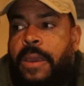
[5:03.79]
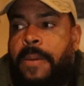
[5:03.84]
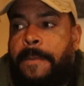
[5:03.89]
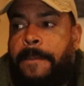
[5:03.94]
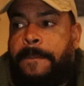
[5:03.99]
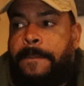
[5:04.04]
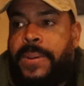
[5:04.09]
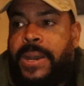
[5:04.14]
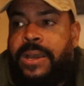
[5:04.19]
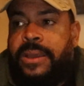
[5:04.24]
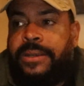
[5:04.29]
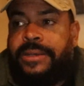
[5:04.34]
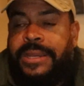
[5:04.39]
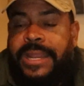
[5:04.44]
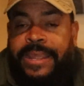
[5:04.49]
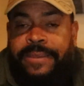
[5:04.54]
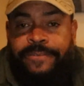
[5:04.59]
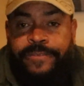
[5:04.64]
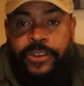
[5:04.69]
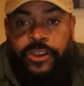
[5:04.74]
But
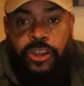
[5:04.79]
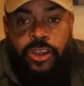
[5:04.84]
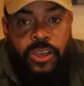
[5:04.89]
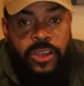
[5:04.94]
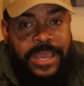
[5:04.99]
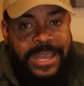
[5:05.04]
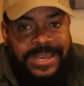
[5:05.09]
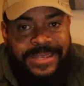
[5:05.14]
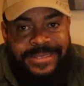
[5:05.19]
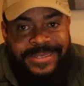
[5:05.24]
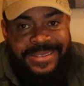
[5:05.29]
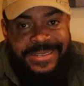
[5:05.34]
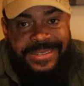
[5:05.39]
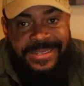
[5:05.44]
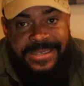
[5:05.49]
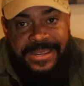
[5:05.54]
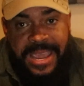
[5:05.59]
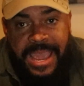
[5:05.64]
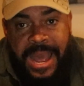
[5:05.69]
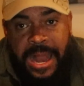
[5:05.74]
if you're looking to
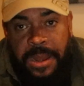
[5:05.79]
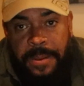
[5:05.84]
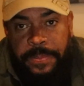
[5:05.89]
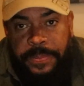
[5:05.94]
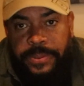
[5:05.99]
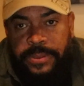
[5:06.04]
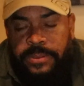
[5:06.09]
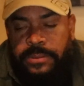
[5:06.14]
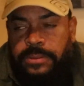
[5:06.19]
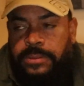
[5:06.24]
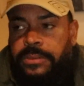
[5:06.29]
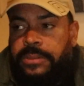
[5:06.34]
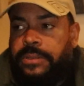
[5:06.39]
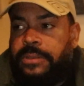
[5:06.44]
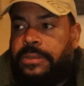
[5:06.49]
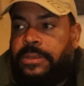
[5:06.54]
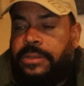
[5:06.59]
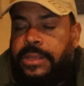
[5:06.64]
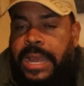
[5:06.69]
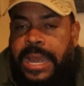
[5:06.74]
scalp,
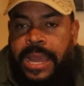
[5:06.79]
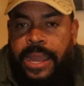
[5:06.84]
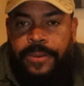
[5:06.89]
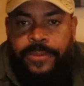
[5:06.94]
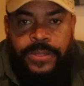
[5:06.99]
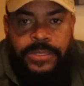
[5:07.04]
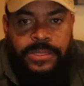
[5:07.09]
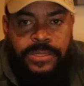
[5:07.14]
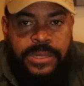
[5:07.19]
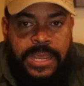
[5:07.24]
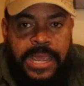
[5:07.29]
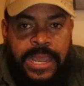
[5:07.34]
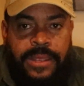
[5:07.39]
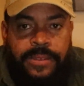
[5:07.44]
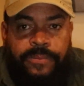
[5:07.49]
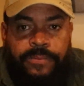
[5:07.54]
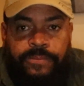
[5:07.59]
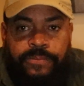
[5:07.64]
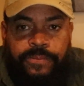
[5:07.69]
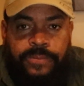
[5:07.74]
I would
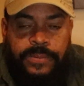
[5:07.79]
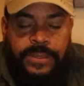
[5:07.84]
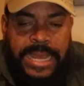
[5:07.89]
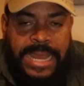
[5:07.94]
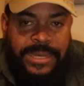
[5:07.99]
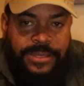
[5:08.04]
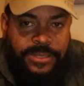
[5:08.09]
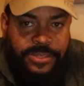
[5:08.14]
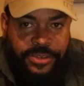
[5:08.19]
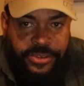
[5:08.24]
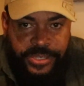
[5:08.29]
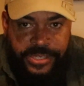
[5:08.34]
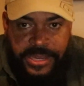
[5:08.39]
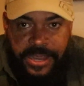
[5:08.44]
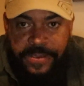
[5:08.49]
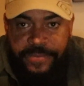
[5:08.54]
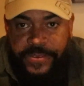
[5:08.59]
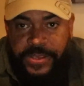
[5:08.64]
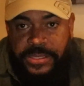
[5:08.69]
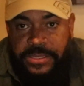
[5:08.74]
say that's your
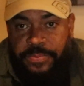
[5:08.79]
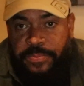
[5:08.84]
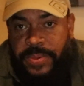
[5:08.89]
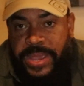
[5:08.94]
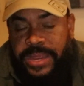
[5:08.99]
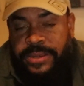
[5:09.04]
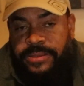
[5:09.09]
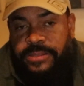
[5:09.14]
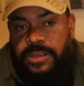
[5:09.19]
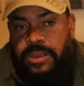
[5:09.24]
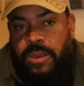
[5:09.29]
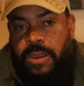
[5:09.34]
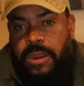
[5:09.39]
safest bet.